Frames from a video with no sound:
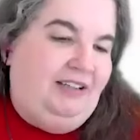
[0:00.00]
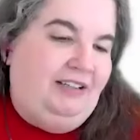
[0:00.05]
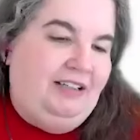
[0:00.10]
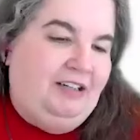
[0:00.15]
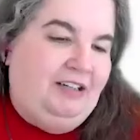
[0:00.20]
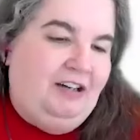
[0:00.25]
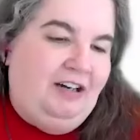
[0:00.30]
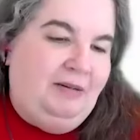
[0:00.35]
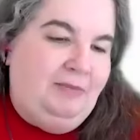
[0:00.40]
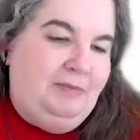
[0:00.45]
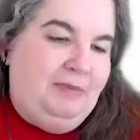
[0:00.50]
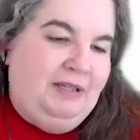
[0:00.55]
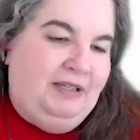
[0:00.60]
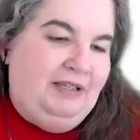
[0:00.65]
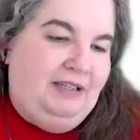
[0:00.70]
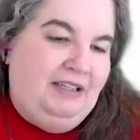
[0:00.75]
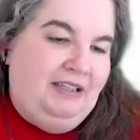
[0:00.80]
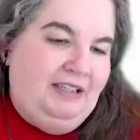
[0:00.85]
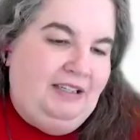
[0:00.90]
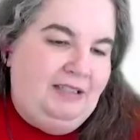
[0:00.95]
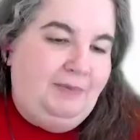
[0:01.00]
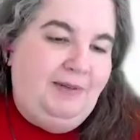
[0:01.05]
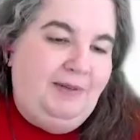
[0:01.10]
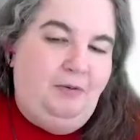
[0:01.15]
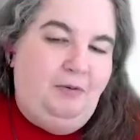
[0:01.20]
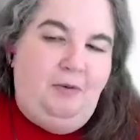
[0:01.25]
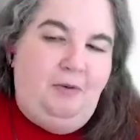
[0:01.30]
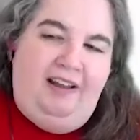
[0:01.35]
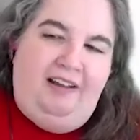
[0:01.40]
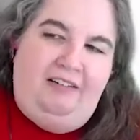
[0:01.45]
guitar but it's been
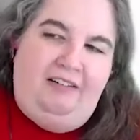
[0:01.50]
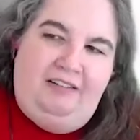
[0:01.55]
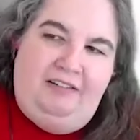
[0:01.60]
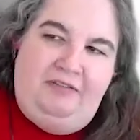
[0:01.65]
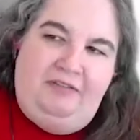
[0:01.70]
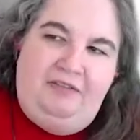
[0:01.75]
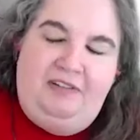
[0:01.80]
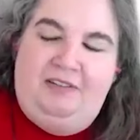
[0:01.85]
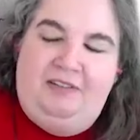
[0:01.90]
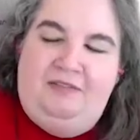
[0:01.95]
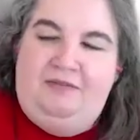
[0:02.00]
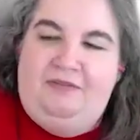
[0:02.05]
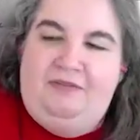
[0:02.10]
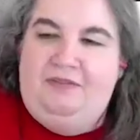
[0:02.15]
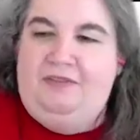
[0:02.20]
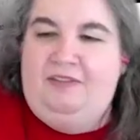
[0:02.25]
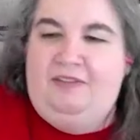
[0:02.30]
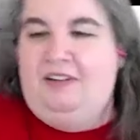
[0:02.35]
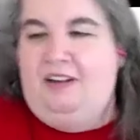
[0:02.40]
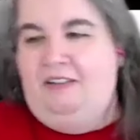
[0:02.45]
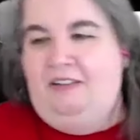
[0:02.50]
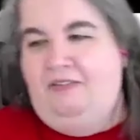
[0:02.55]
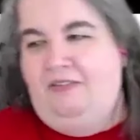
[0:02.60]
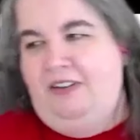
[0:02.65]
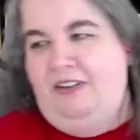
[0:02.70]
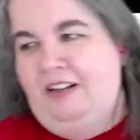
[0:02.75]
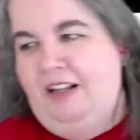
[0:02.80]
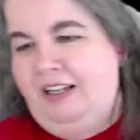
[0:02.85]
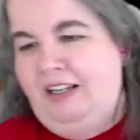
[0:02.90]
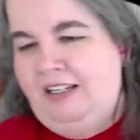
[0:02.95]
a while if if i
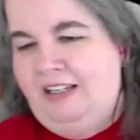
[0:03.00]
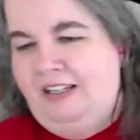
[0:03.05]
feel like